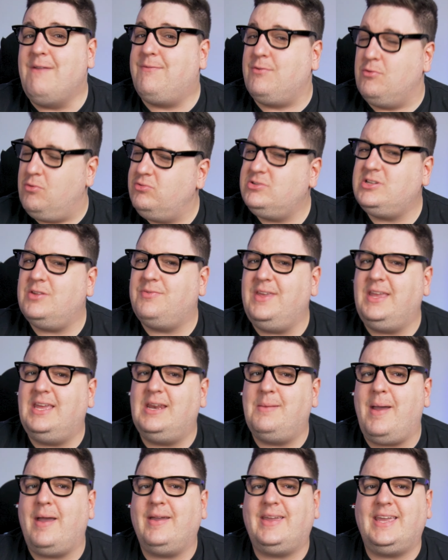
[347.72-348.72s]
If you're also
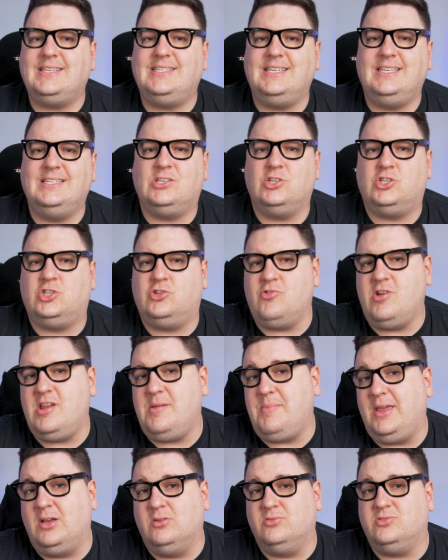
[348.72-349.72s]
thinking about getting into
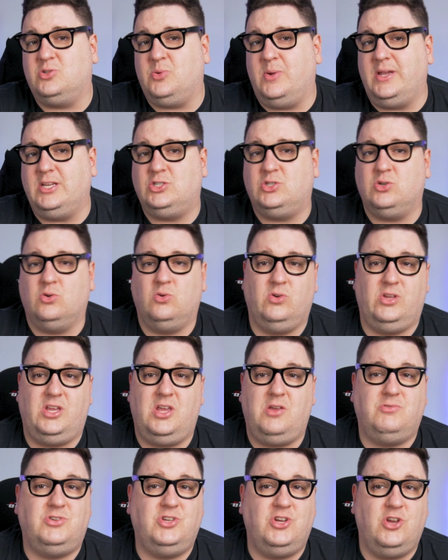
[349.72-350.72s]
streaming on Twitch or
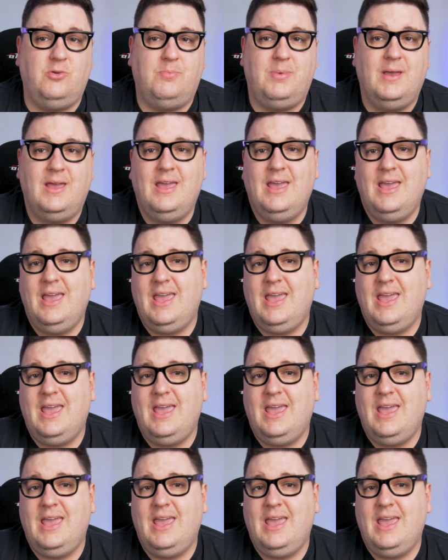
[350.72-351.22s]
YouTube,